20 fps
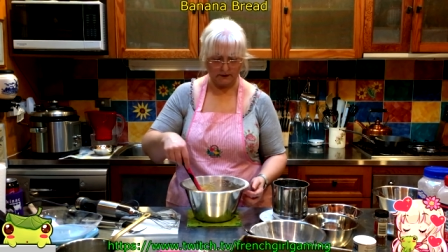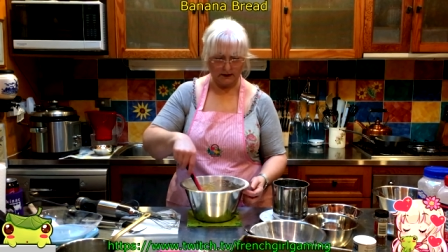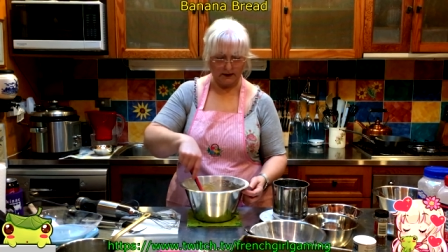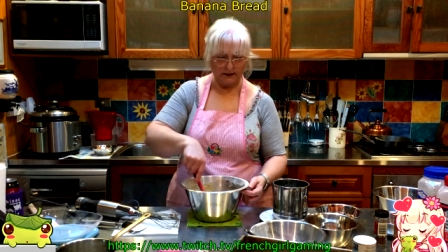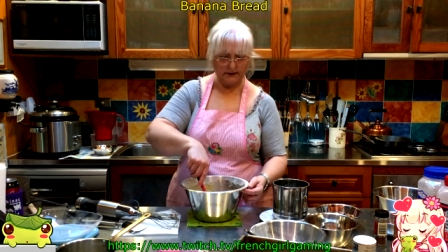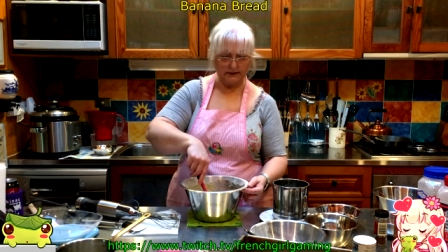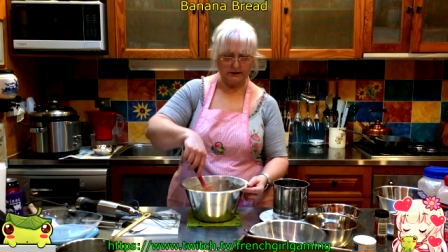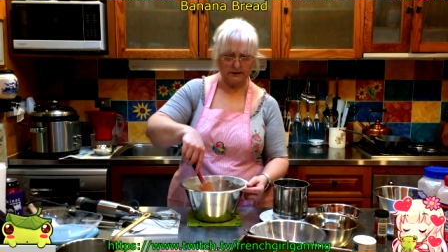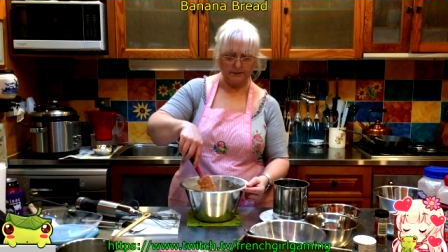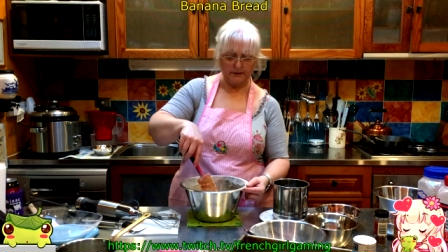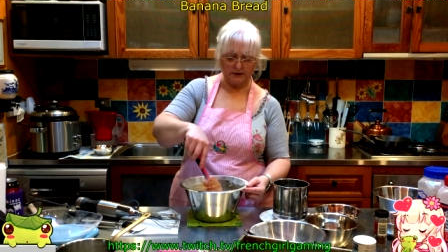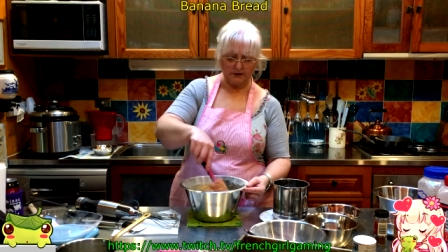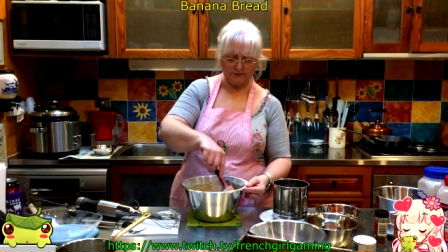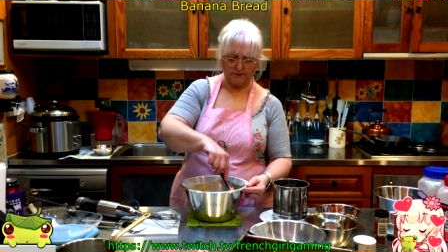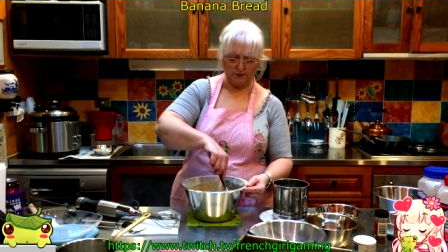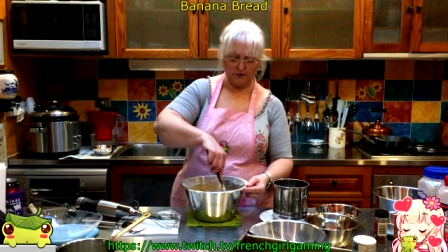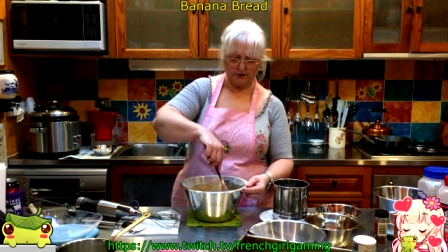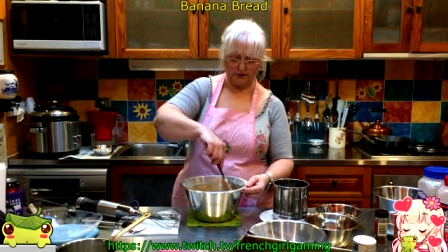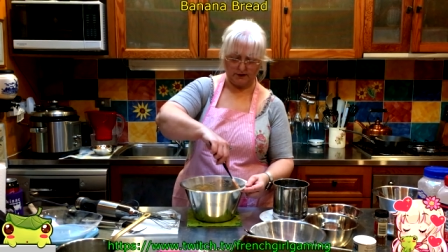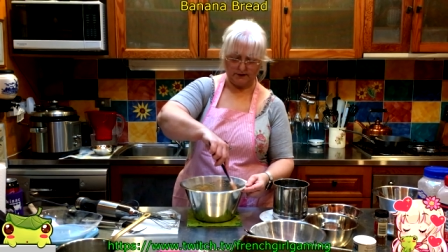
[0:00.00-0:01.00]
And it smells
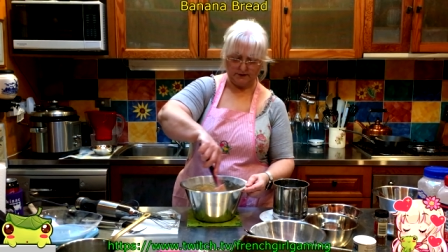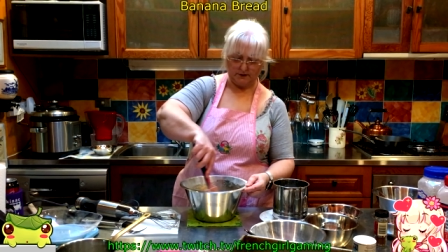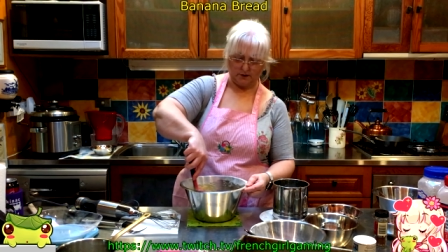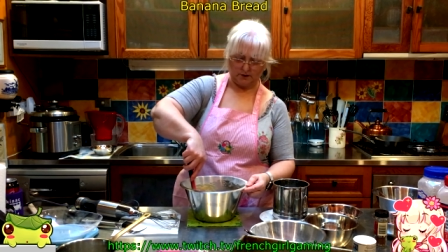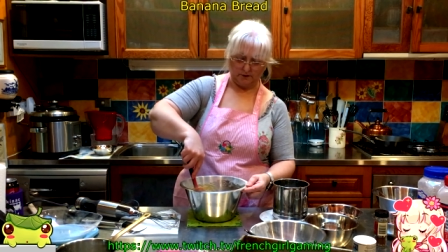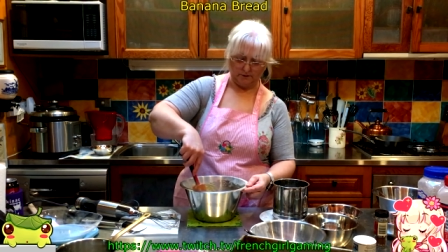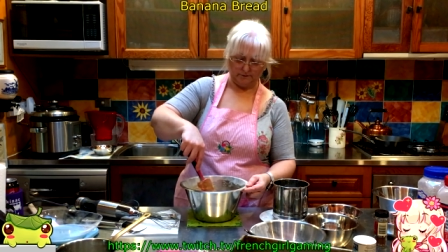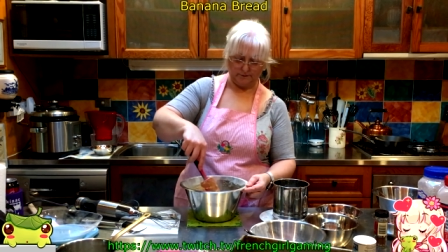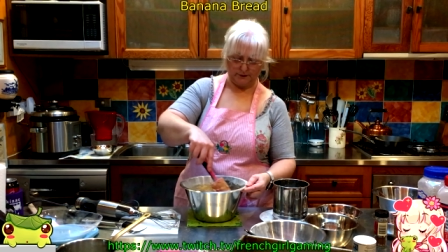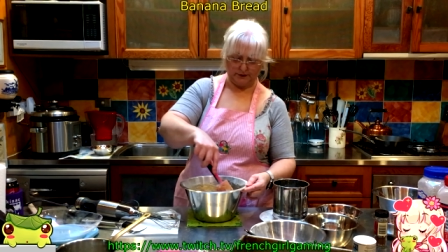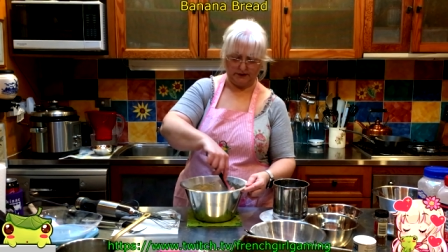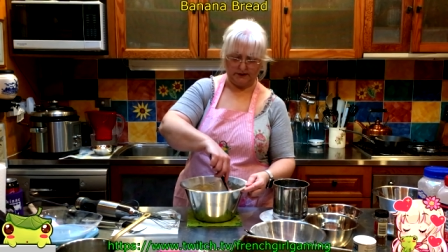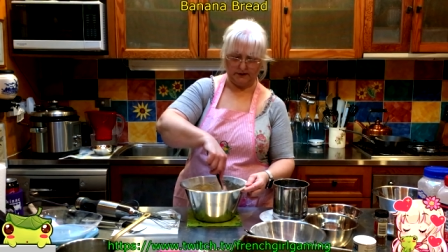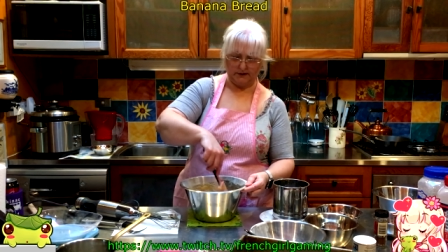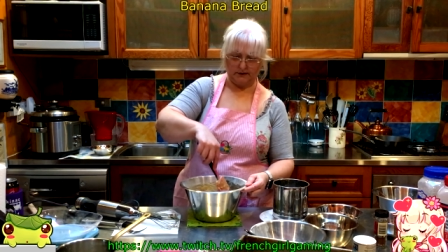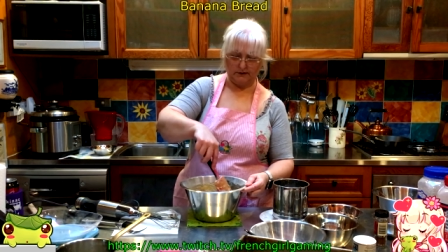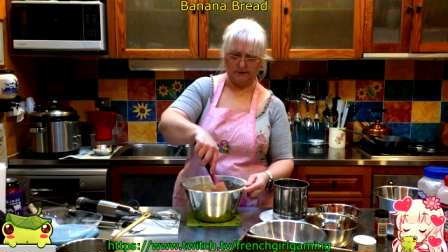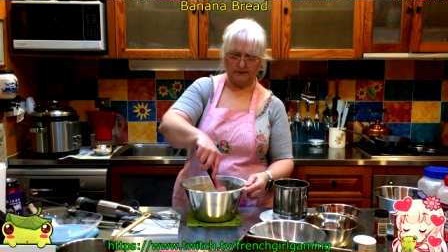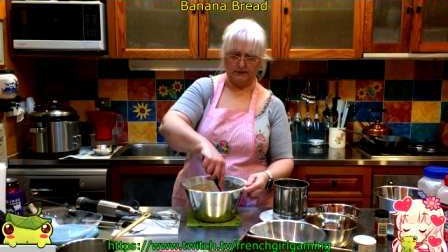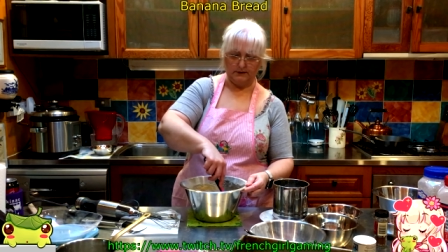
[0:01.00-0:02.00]
very nice of
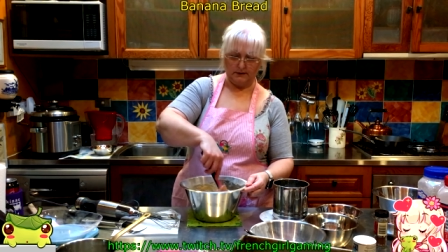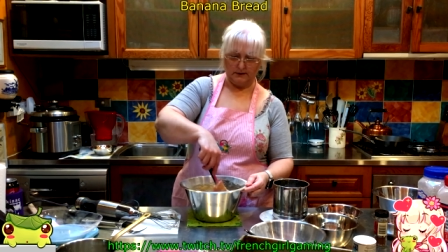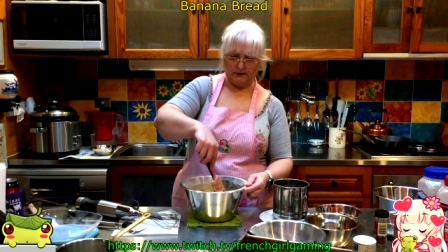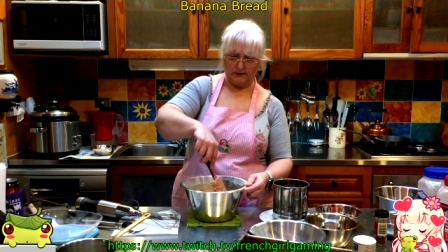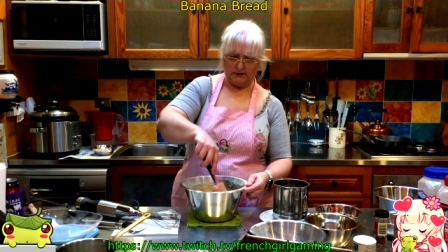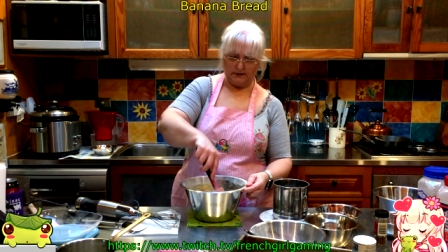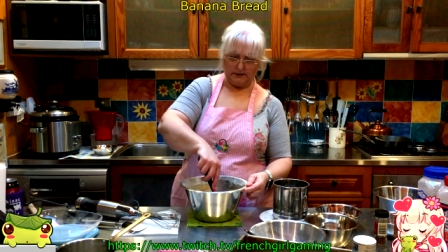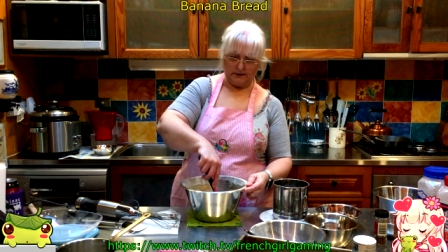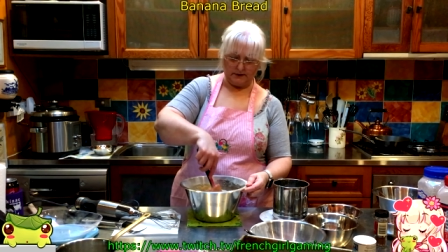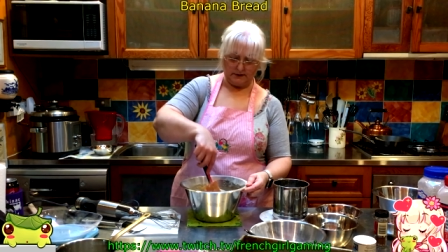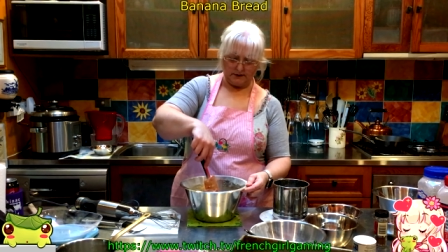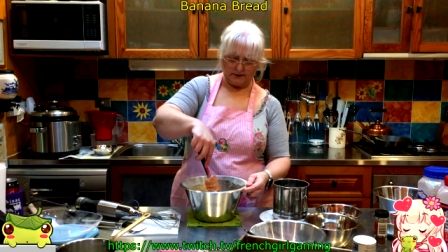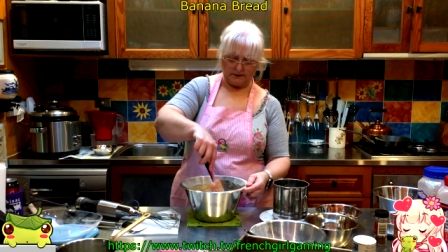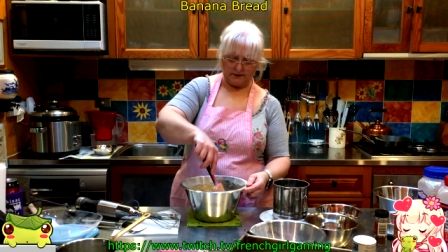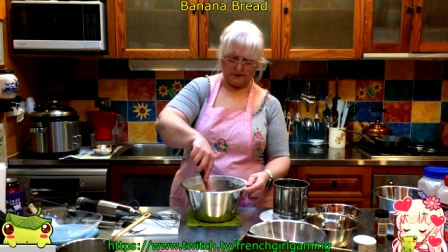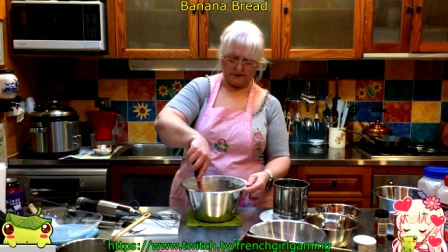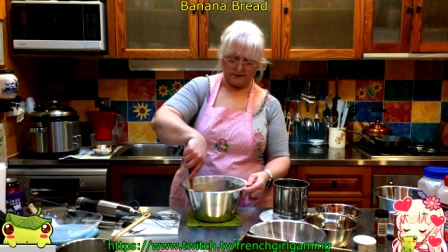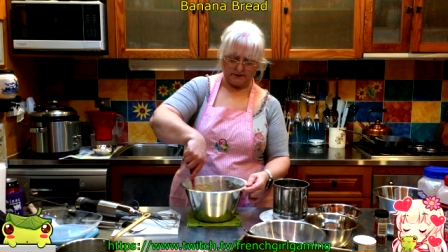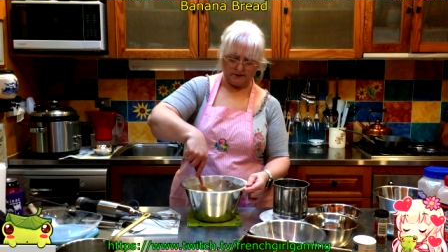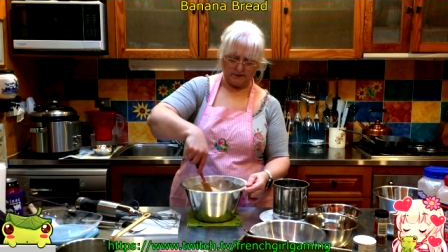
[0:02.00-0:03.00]
banana
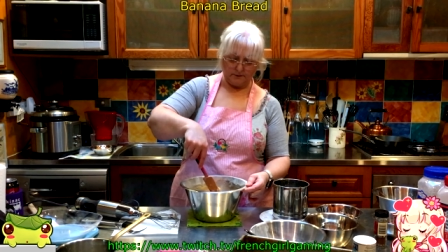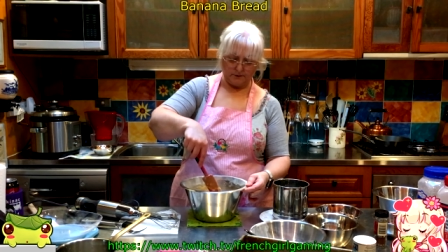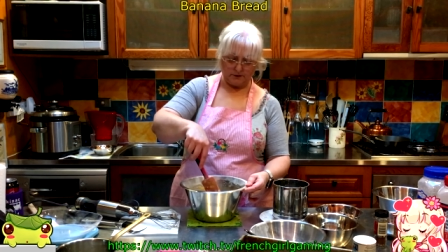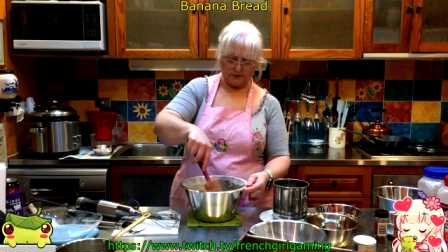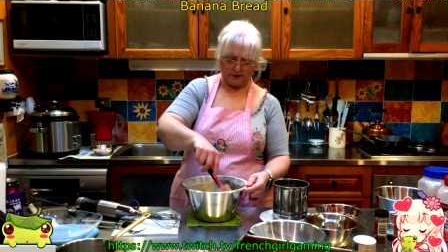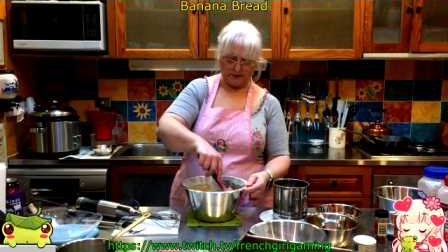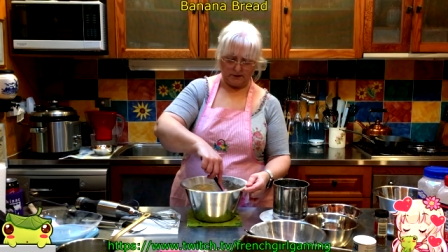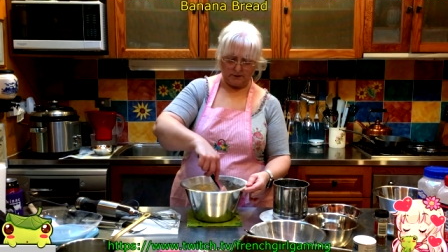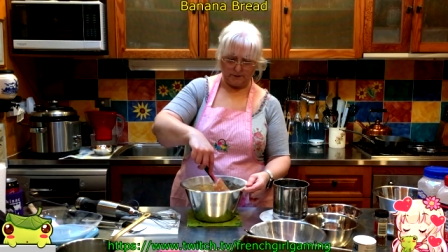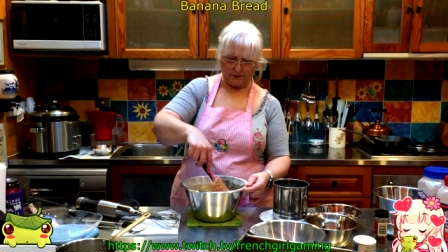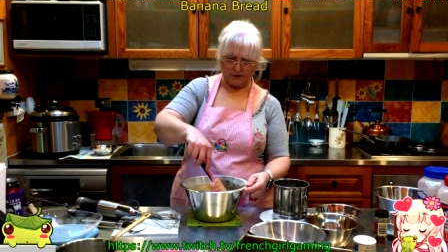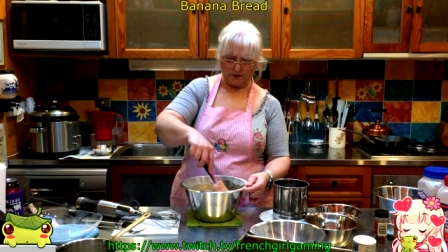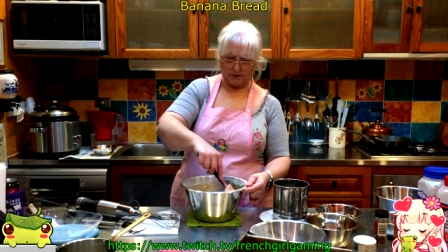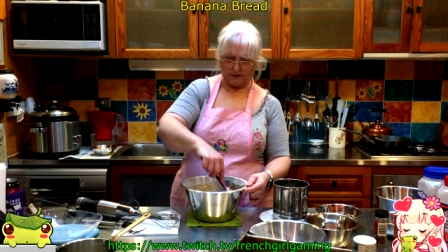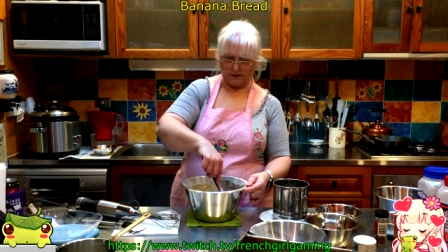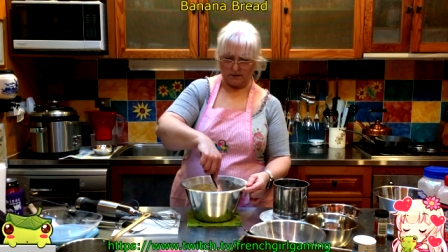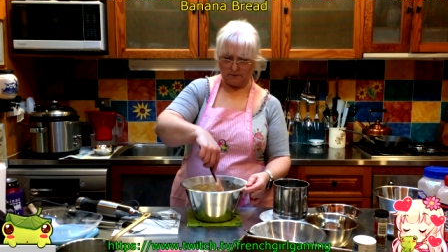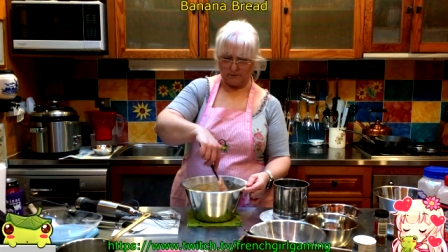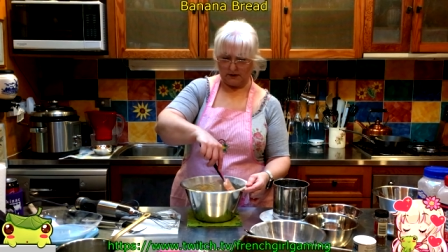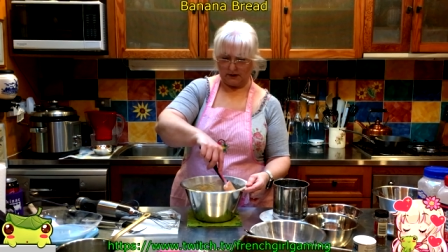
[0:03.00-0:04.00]
and cinnamon and a bit of
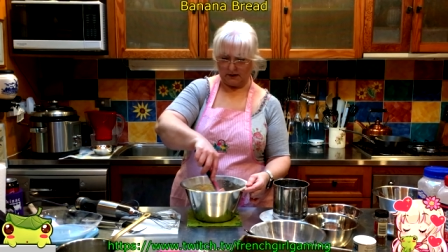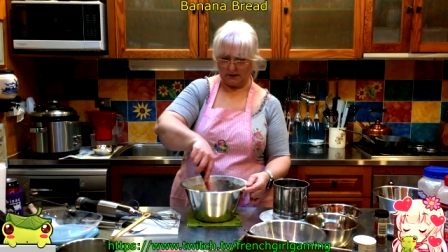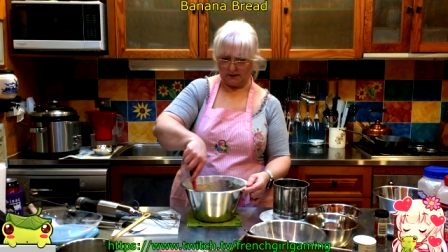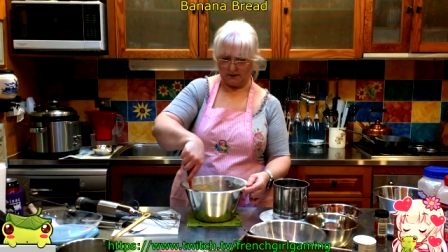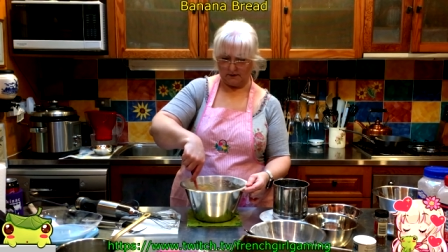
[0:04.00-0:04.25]
nutmeg.